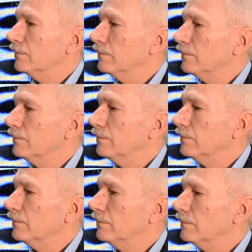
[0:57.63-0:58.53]

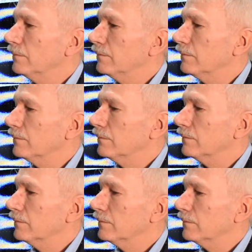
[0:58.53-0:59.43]

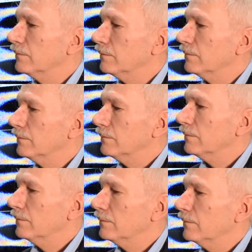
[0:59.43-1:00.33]

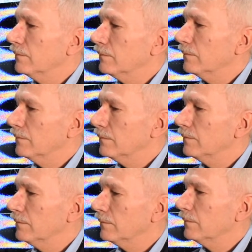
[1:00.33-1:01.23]

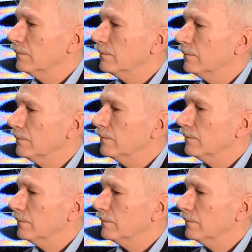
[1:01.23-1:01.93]
This person isn't speaking.